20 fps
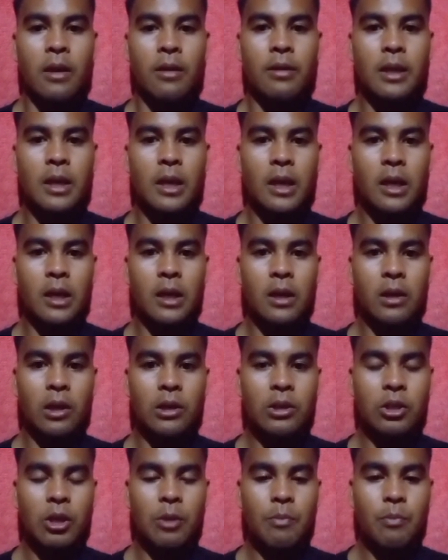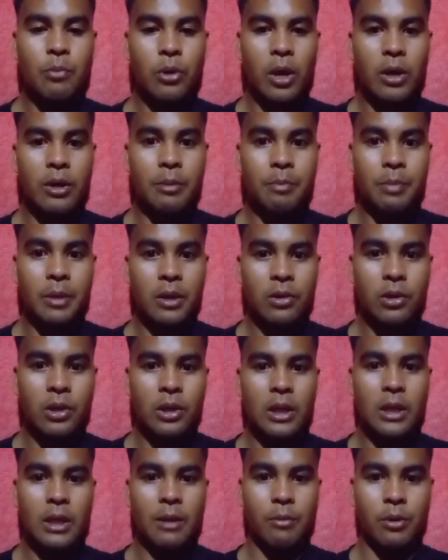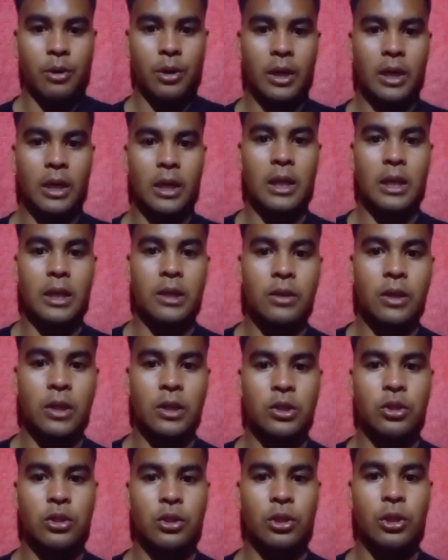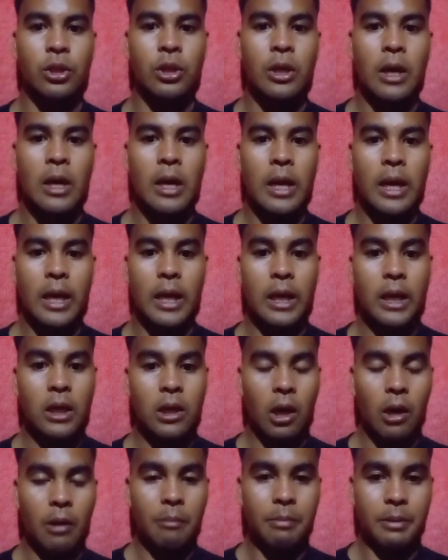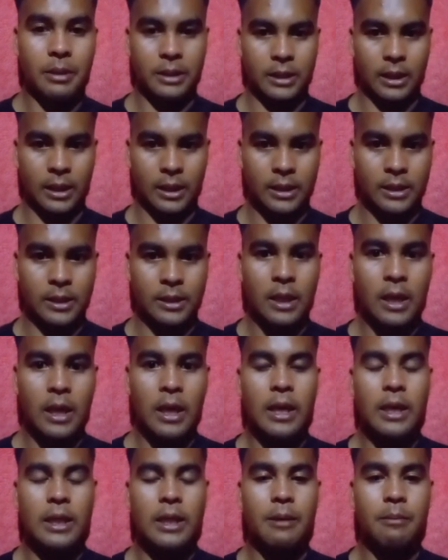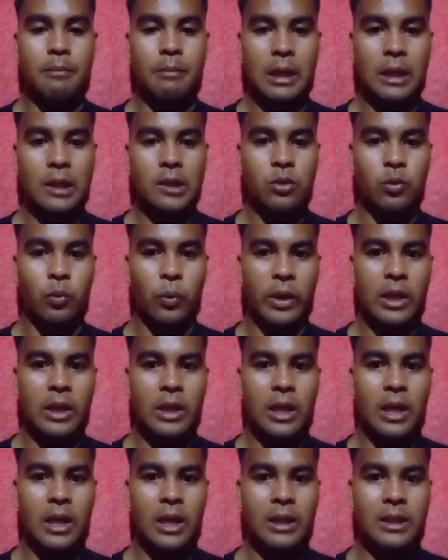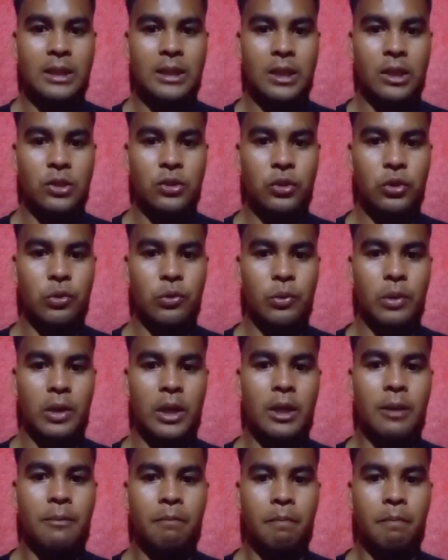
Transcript: the contemporary period in American literature encompasses the mid-20th century